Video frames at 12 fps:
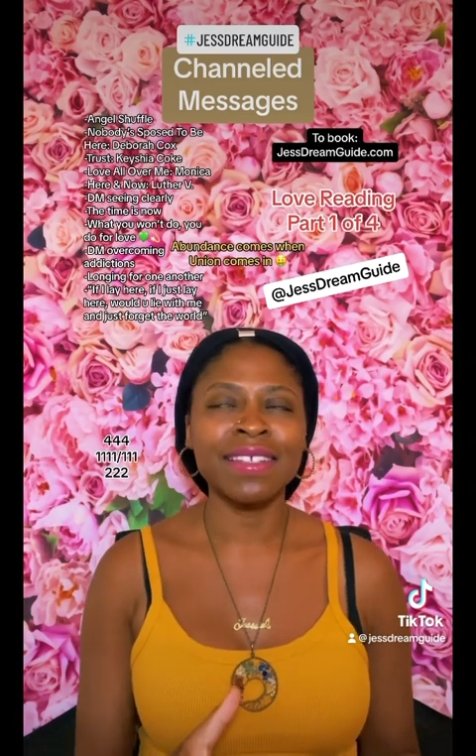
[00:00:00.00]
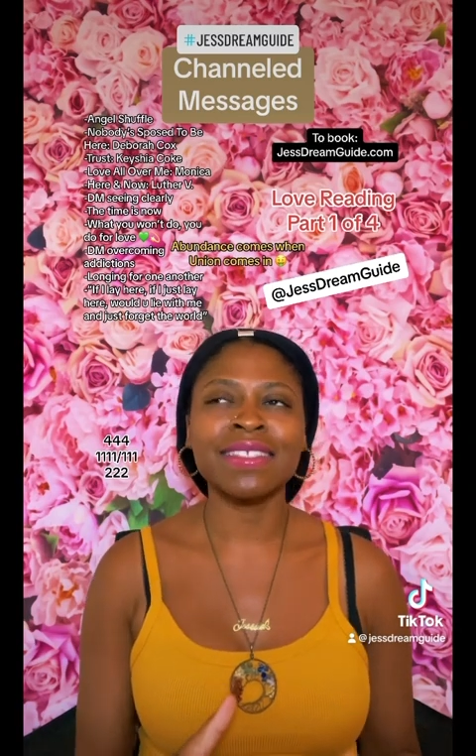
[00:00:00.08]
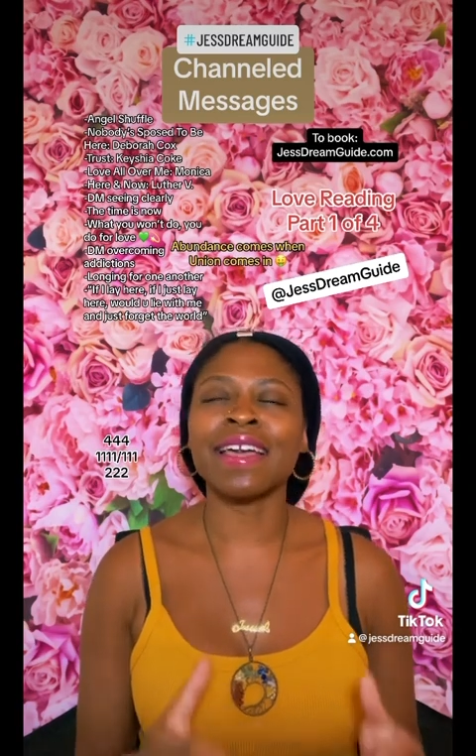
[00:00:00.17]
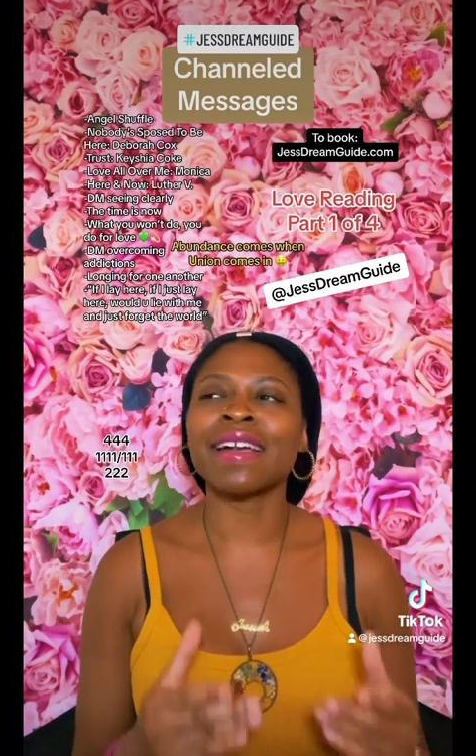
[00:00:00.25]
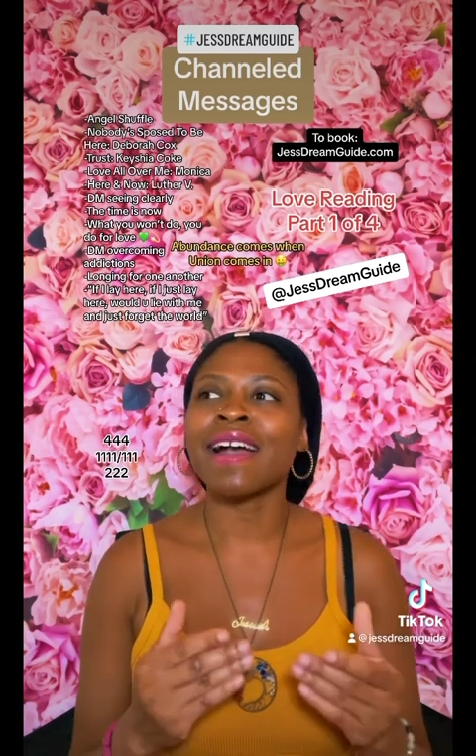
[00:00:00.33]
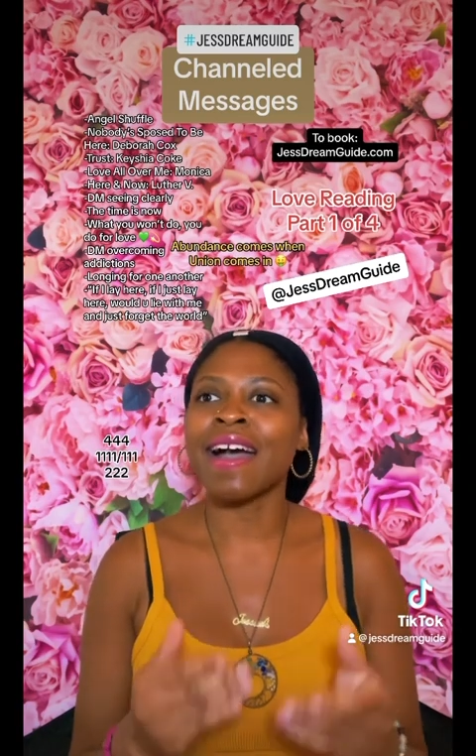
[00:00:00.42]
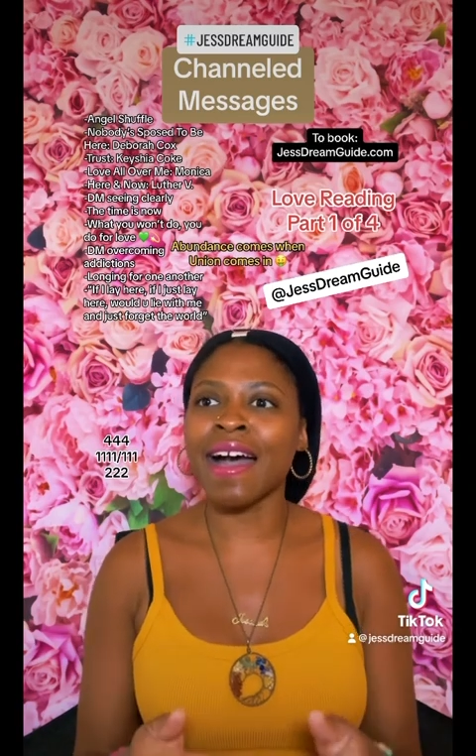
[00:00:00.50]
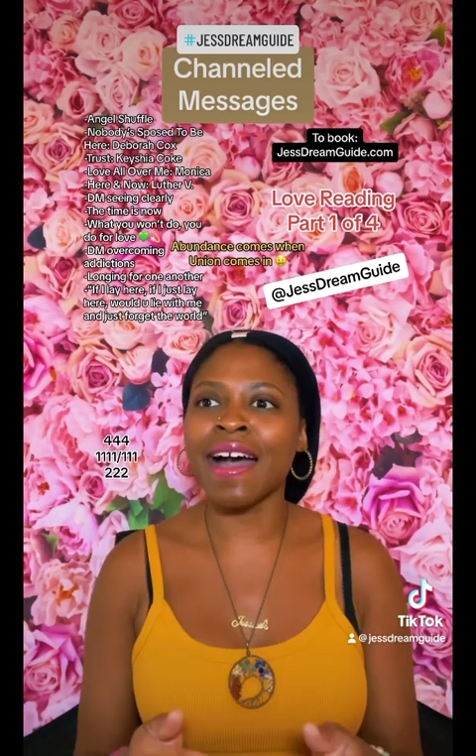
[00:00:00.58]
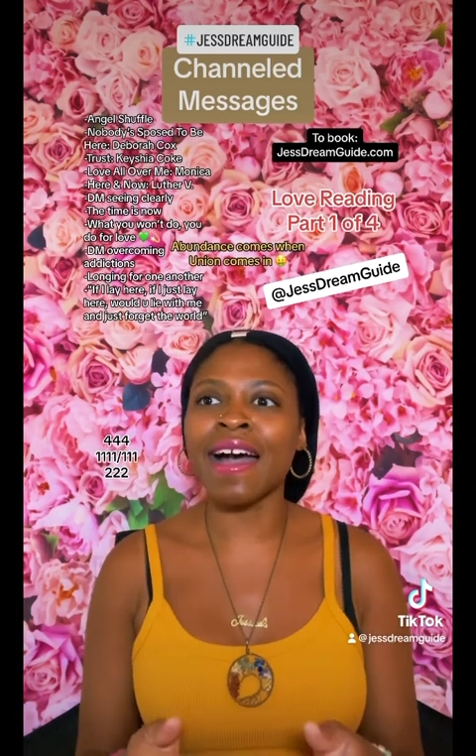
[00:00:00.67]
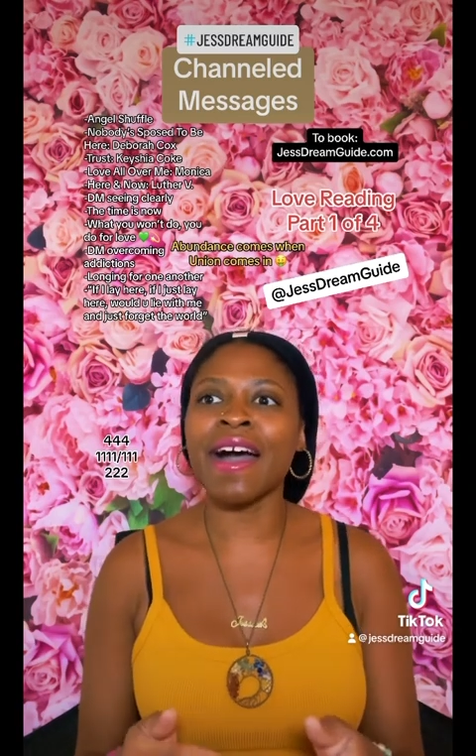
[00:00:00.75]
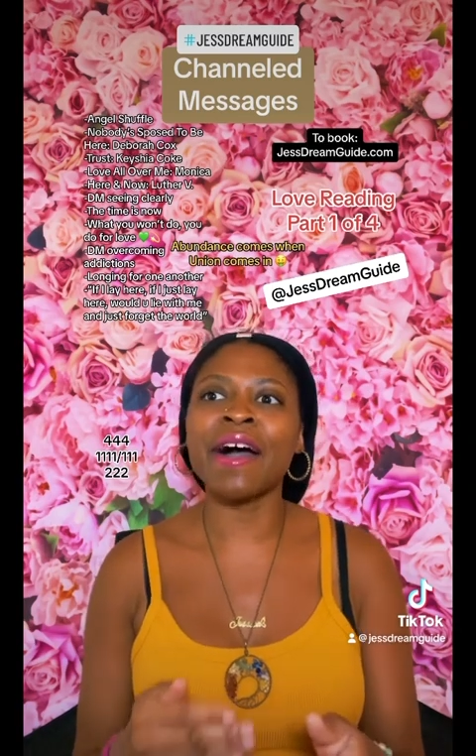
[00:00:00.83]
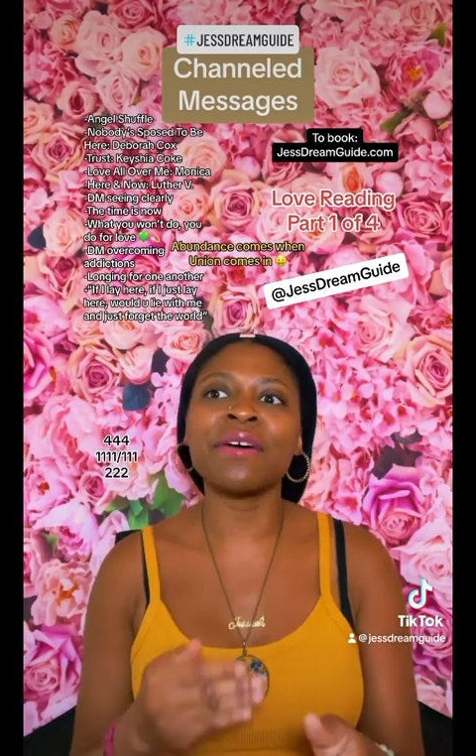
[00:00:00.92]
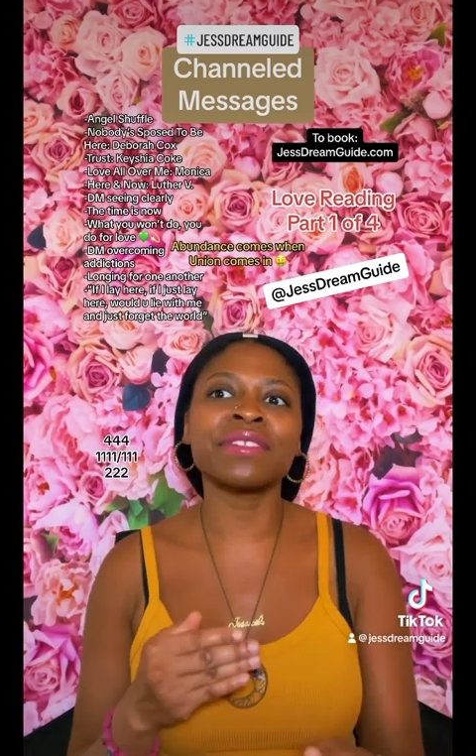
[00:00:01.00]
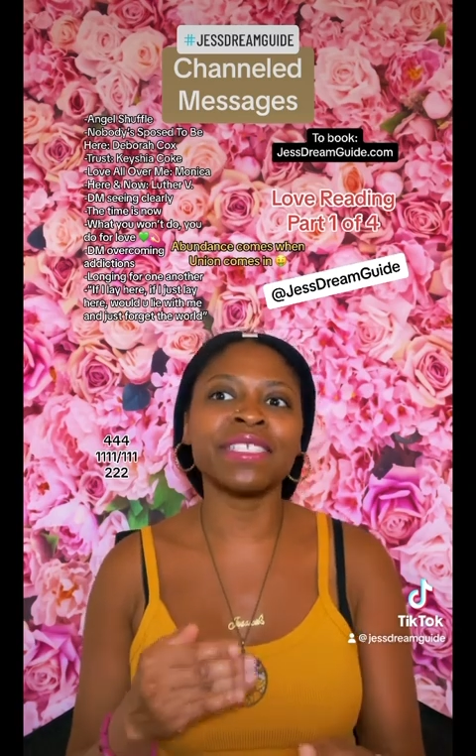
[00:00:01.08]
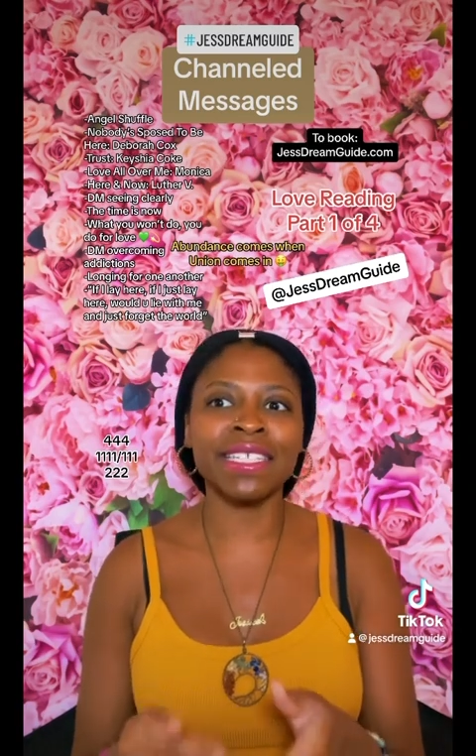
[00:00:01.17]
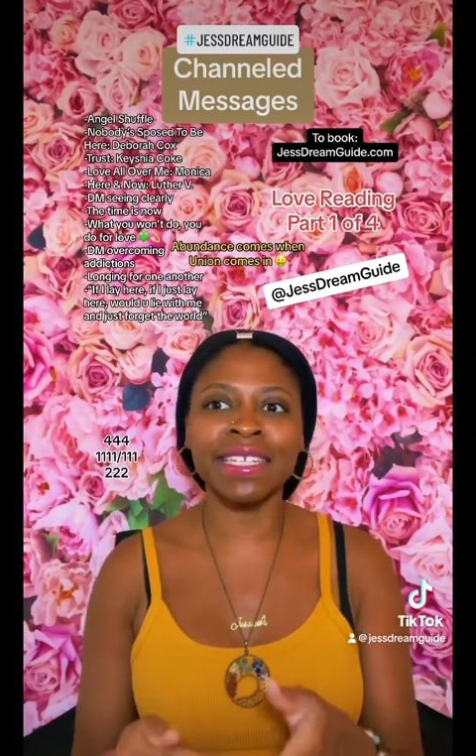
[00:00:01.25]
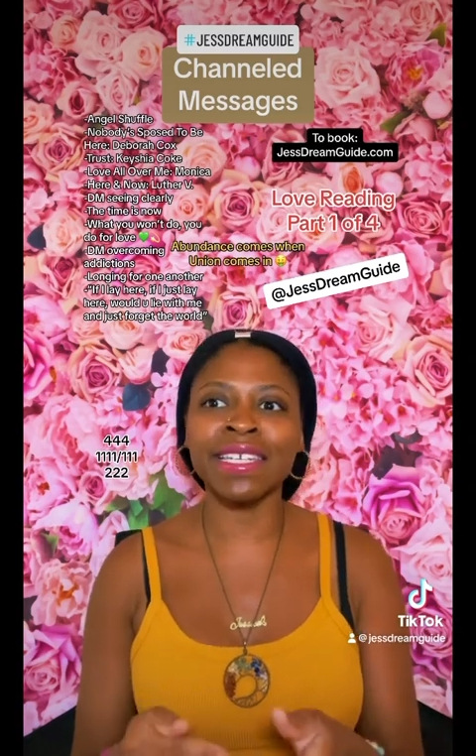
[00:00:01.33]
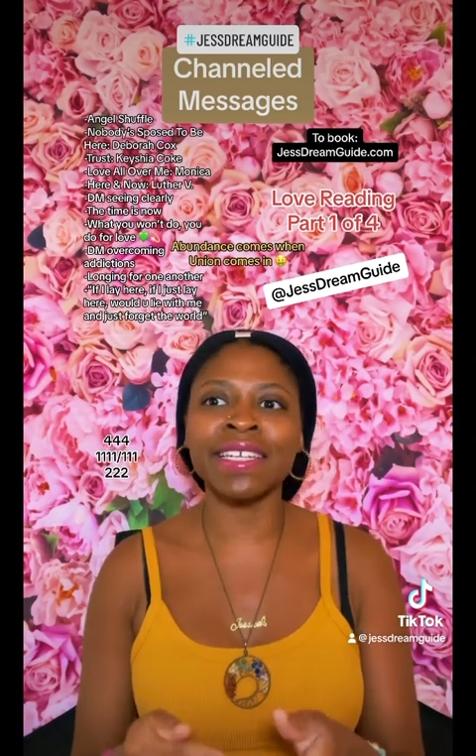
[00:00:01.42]
It's like, how
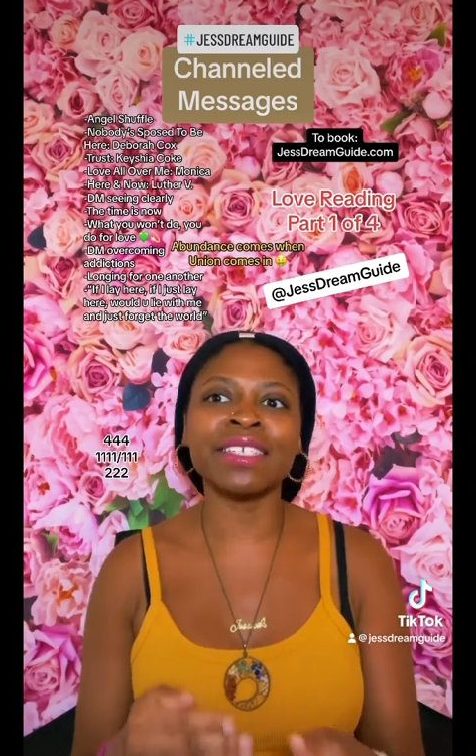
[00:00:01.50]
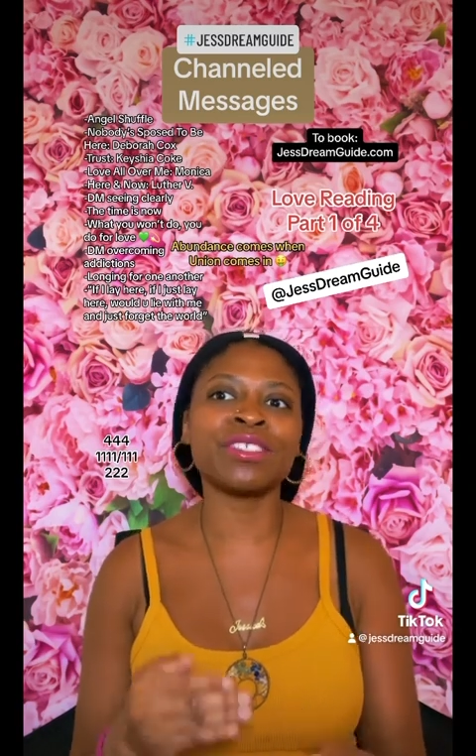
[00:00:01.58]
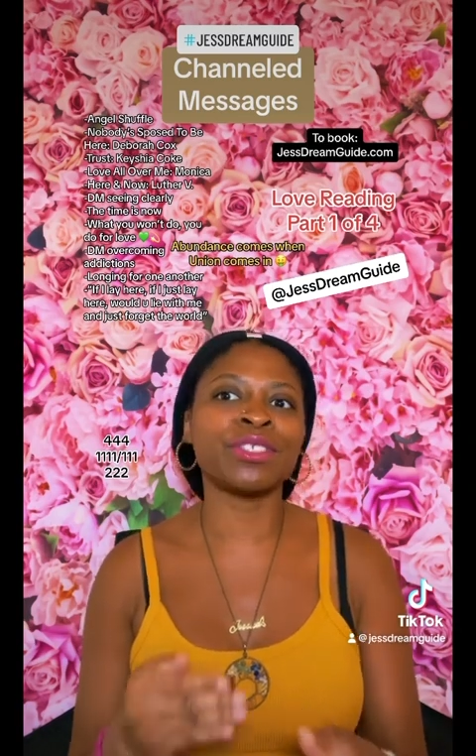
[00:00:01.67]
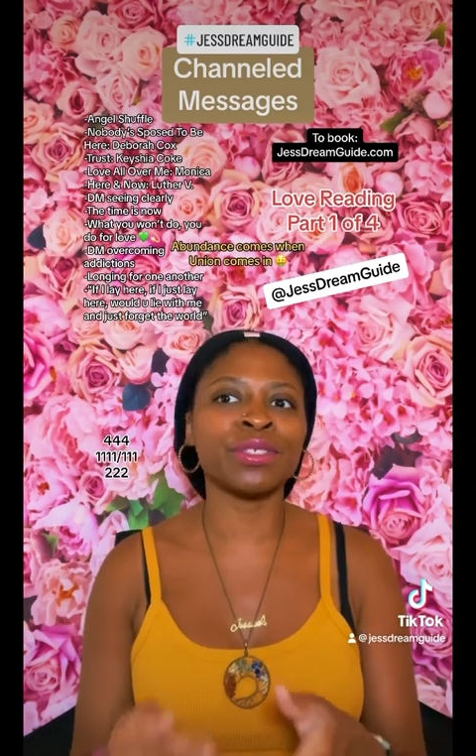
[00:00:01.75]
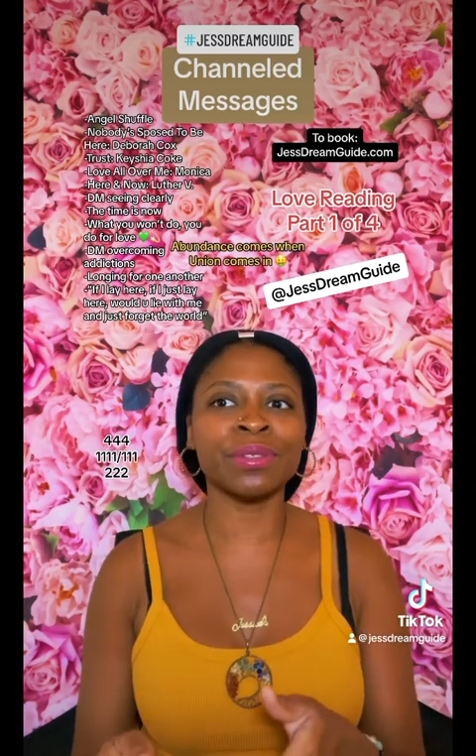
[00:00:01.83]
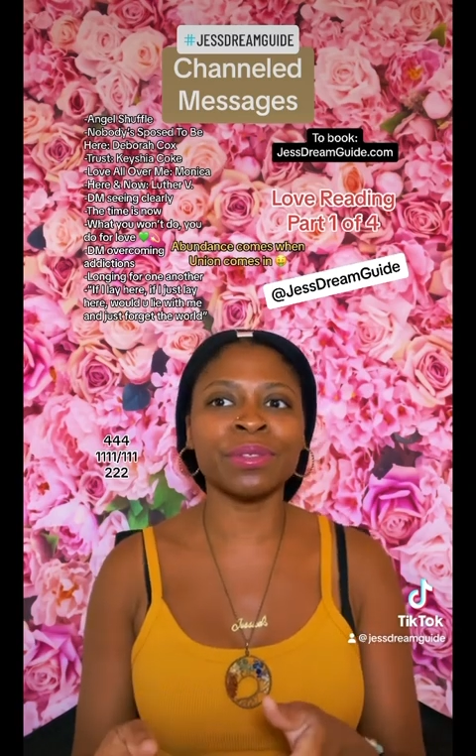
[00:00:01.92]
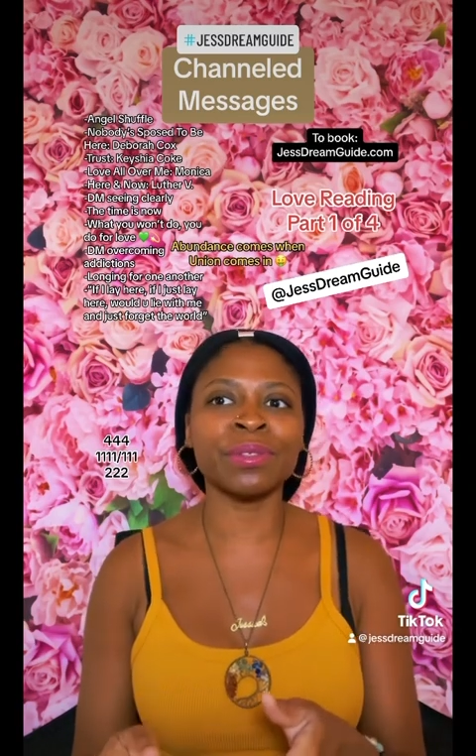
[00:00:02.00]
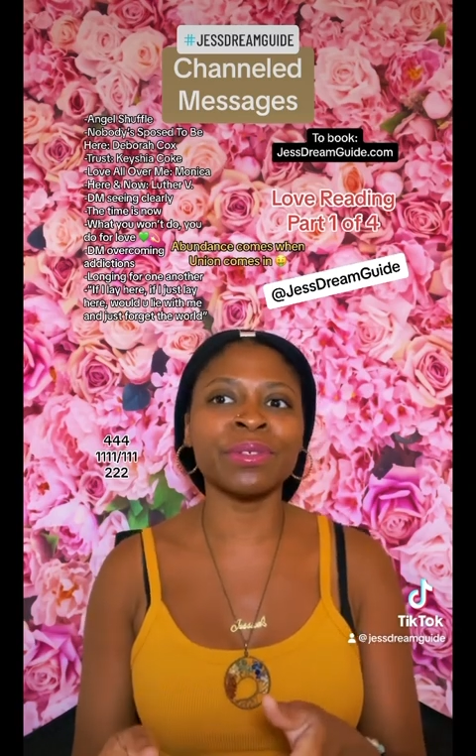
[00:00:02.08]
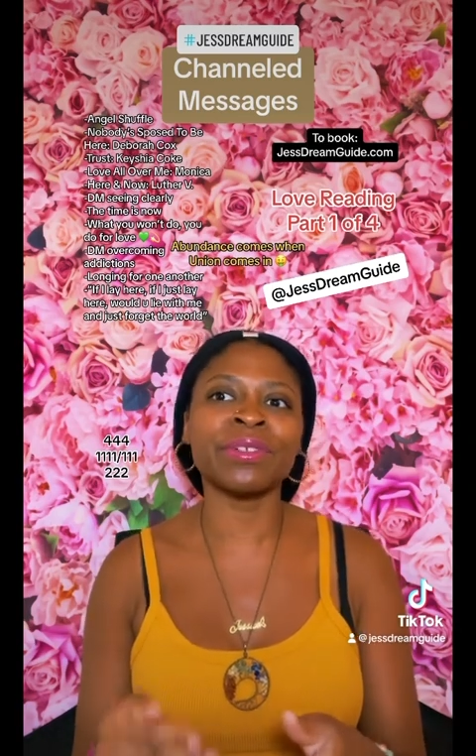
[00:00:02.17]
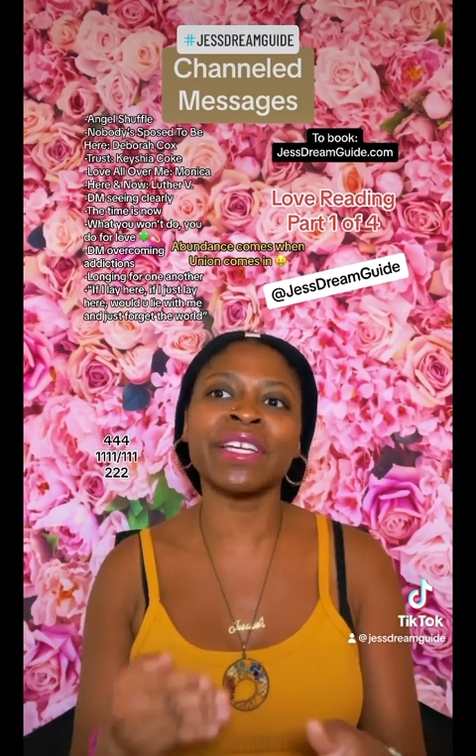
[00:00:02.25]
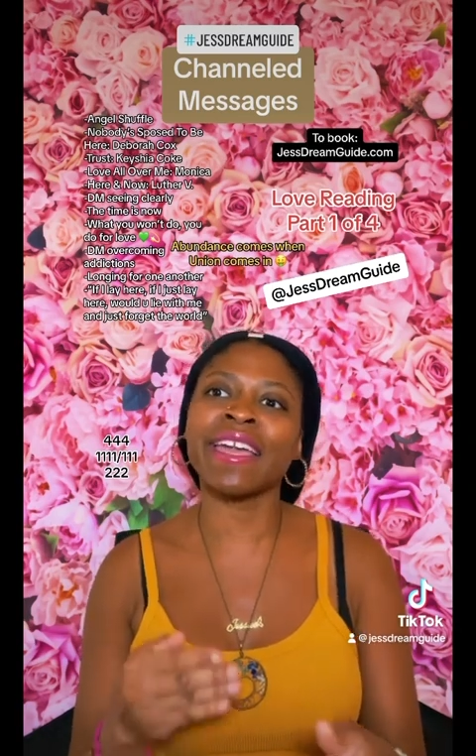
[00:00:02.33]
did you